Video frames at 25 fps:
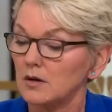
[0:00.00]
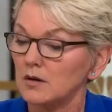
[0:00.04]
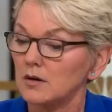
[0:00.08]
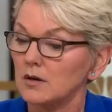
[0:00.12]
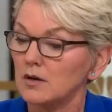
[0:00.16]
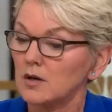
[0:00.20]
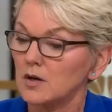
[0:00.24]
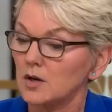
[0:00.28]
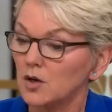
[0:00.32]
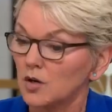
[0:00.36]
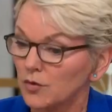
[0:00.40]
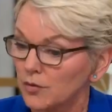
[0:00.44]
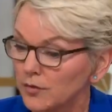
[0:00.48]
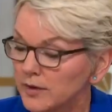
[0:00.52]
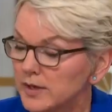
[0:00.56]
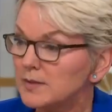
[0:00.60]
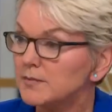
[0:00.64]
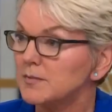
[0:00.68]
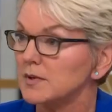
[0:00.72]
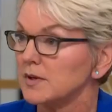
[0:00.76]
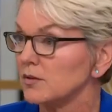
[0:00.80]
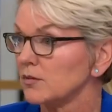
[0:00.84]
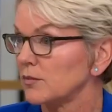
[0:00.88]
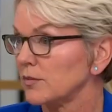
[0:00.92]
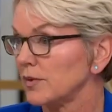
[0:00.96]

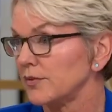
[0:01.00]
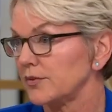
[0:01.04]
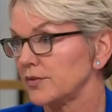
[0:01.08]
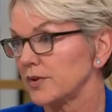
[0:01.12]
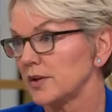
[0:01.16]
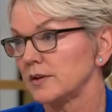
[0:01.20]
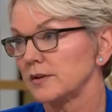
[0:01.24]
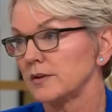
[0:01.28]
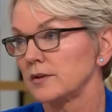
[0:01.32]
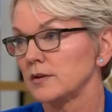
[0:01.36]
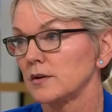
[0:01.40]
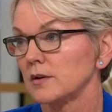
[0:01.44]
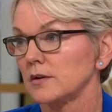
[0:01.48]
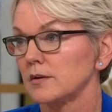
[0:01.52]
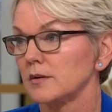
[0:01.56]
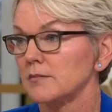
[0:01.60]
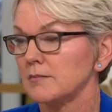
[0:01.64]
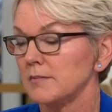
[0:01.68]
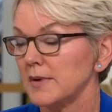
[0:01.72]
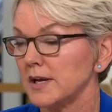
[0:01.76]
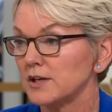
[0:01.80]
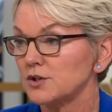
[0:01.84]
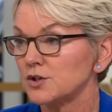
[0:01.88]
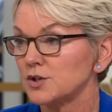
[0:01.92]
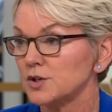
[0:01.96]
agreement with Senator
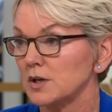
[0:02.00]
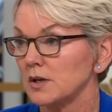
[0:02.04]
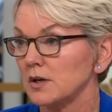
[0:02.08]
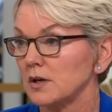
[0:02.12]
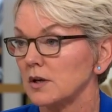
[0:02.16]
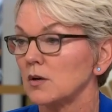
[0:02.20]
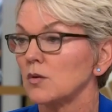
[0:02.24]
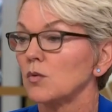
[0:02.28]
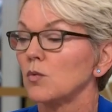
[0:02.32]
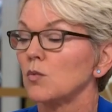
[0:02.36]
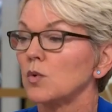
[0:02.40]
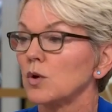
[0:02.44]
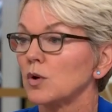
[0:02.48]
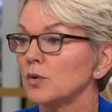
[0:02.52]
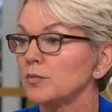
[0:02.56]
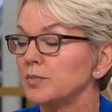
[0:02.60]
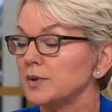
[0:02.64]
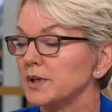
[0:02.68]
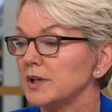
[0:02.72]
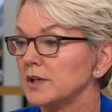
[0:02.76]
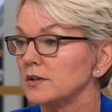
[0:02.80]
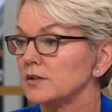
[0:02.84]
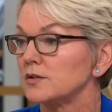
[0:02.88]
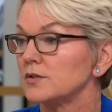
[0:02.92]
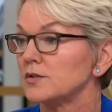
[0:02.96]
Manchin will
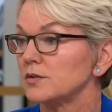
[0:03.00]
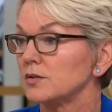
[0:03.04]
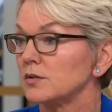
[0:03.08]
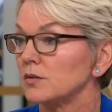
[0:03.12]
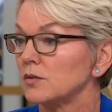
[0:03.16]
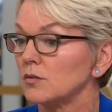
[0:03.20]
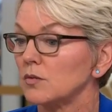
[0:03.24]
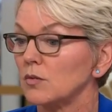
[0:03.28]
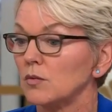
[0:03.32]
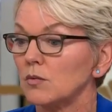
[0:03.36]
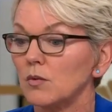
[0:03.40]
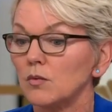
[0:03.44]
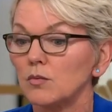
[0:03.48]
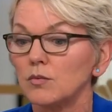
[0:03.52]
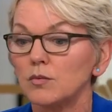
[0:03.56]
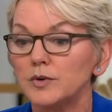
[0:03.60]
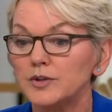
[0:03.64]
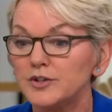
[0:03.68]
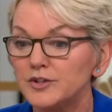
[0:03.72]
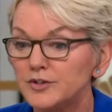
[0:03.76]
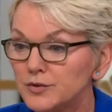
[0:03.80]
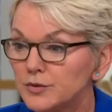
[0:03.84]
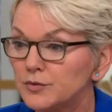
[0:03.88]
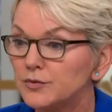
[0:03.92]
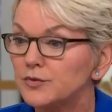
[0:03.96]
be to
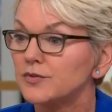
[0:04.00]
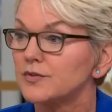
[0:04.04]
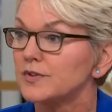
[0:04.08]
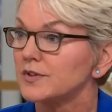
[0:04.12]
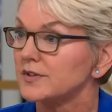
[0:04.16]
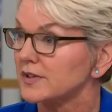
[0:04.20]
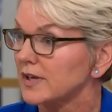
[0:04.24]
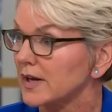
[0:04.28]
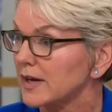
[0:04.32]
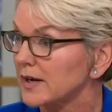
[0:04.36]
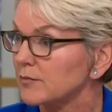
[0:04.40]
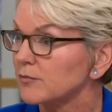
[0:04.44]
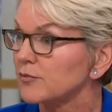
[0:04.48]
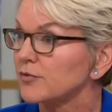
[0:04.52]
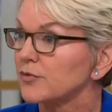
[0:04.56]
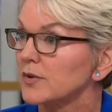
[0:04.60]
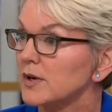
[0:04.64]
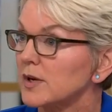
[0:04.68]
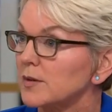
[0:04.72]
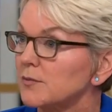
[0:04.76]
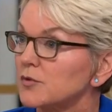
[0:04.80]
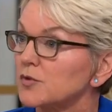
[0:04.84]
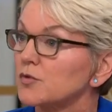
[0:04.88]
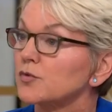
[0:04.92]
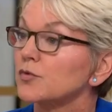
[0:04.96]
reduce the
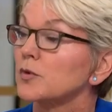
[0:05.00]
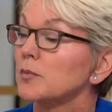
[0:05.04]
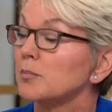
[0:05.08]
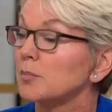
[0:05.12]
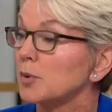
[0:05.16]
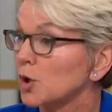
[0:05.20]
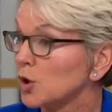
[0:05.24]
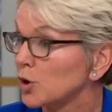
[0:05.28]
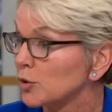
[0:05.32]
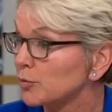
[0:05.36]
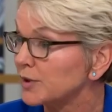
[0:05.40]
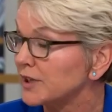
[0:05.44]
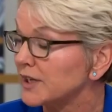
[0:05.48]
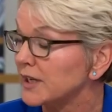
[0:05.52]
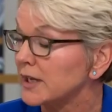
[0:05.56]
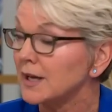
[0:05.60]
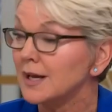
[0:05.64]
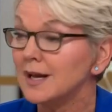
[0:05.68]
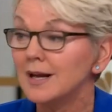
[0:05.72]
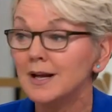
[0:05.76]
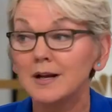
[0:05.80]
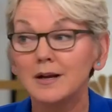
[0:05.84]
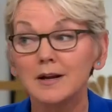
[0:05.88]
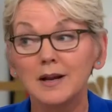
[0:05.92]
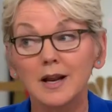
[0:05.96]
timeframes for permitting,
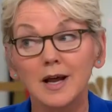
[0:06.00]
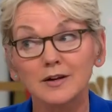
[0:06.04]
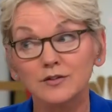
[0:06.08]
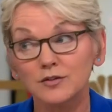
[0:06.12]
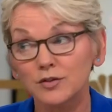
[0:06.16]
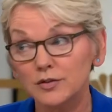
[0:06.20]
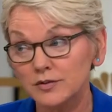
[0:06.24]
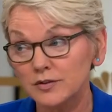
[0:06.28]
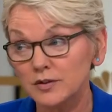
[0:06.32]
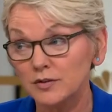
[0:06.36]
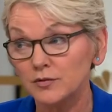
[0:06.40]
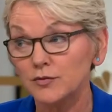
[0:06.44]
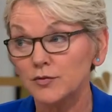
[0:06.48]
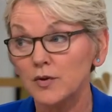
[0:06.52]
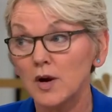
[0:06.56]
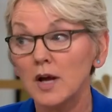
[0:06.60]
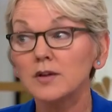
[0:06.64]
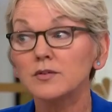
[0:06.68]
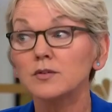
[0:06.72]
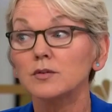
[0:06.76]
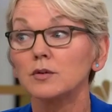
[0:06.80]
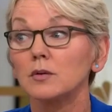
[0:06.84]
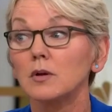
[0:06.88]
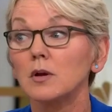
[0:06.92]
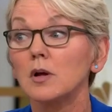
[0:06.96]
not just in
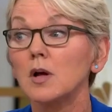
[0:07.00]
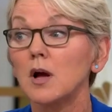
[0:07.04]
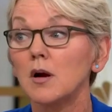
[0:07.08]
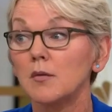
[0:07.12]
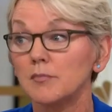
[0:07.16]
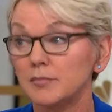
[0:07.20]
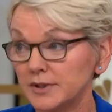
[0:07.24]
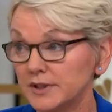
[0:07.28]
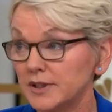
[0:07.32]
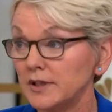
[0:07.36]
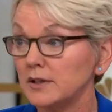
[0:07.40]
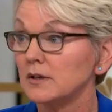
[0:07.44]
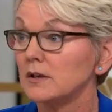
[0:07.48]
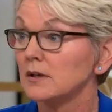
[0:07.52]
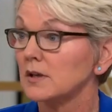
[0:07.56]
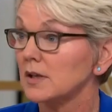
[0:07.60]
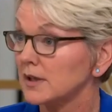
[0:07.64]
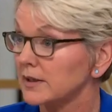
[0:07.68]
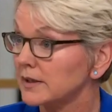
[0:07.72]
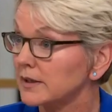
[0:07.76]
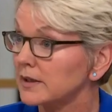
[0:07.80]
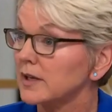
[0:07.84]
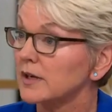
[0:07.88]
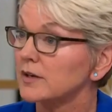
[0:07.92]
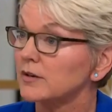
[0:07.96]
fossil, but in
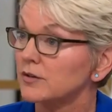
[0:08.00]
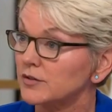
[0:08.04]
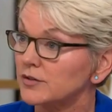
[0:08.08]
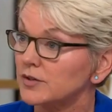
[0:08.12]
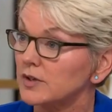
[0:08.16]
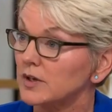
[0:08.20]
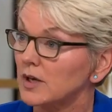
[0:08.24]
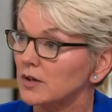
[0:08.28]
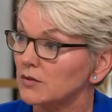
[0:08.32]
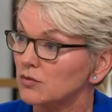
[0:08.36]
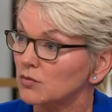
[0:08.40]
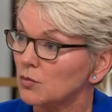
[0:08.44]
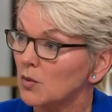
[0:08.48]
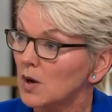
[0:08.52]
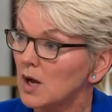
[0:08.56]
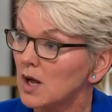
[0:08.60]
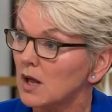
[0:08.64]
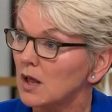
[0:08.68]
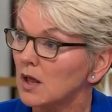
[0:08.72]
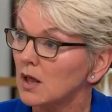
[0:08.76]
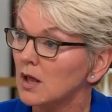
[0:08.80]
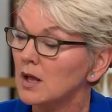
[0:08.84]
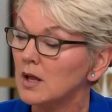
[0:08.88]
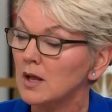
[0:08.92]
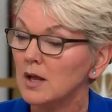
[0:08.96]
clean energy as
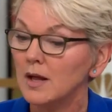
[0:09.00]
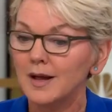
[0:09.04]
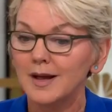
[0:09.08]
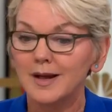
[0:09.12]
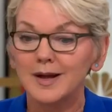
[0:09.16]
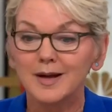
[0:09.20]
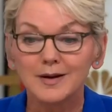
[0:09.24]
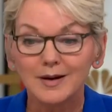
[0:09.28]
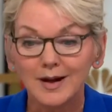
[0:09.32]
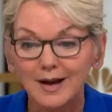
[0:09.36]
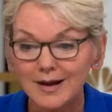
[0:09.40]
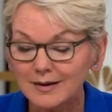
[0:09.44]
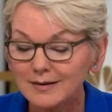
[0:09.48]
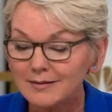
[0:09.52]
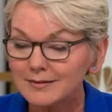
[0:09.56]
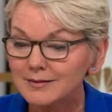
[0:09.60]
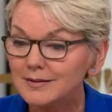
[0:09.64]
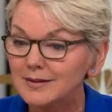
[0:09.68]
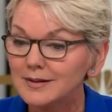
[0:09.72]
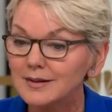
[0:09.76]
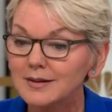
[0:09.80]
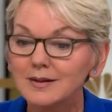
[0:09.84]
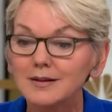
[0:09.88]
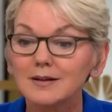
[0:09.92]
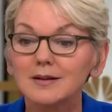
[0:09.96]
well. And
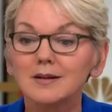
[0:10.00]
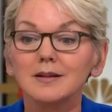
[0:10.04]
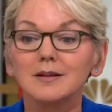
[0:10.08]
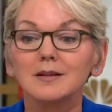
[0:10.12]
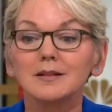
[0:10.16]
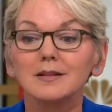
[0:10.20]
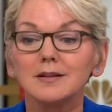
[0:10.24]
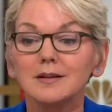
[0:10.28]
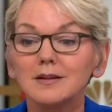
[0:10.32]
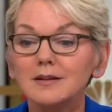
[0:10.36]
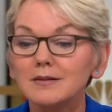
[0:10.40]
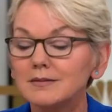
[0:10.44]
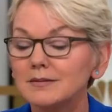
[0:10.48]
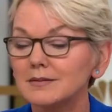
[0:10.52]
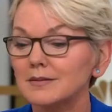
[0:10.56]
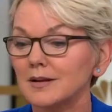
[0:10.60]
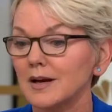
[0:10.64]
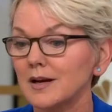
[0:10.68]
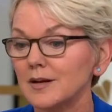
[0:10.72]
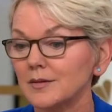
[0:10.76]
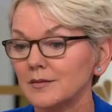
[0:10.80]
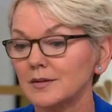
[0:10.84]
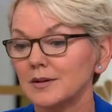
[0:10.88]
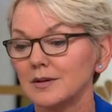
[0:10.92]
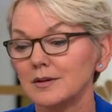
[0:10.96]
honestly, these
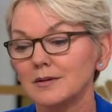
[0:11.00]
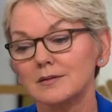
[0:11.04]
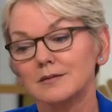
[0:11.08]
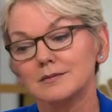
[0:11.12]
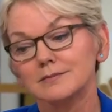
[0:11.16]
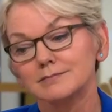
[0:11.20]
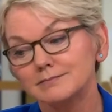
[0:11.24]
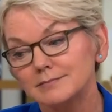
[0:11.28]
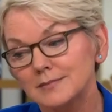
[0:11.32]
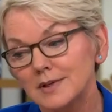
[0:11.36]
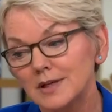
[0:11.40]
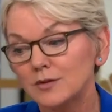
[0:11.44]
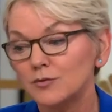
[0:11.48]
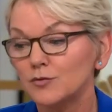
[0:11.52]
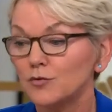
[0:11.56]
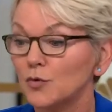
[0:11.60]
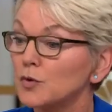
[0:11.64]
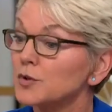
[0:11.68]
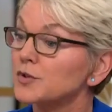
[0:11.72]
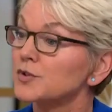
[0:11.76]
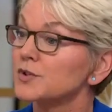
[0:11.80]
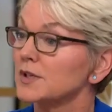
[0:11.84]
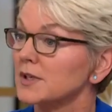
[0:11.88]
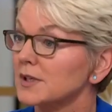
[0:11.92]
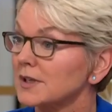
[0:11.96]

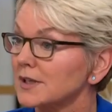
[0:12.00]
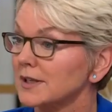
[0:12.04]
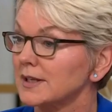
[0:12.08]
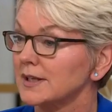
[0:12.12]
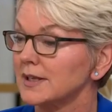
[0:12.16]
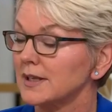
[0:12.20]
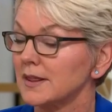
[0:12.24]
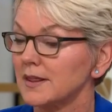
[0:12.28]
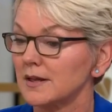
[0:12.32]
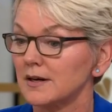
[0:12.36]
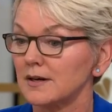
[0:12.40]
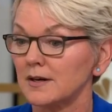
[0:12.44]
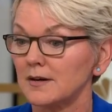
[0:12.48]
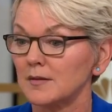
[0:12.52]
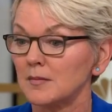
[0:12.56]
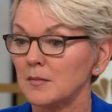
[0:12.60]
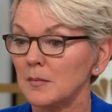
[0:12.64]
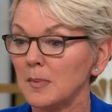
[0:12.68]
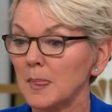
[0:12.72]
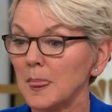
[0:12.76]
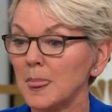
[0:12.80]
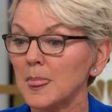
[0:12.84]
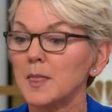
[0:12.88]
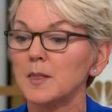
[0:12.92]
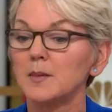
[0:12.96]
unfortunately, the
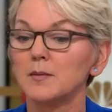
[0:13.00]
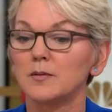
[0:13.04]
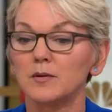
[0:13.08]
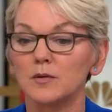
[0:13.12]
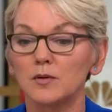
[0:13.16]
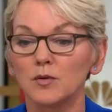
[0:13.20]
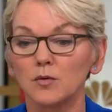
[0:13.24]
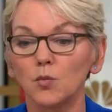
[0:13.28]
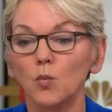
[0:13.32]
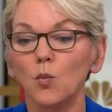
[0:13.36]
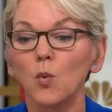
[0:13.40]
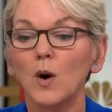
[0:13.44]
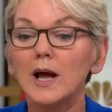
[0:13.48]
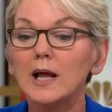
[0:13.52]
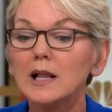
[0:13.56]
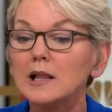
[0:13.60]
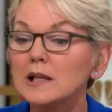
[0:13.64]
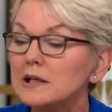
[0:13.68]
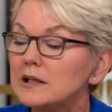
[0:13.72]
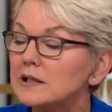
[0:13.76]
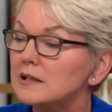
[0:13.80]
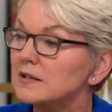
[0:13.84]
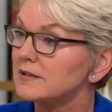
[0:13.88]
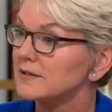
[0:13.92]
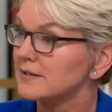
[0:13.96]

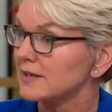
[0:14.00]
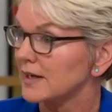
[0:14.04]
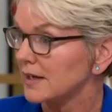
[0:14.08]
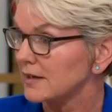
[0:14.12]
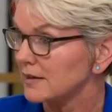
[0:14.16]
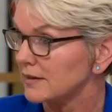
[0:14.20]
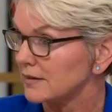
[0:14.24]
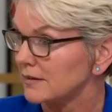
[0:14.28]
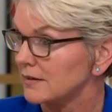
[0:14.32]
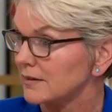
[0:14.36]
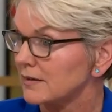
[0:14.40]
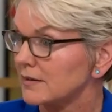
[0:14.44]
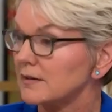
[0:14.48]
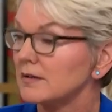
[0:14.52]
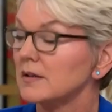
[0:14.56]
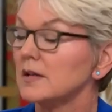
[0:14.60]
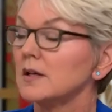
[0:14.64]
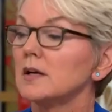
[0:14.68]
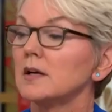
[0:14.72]
well-intended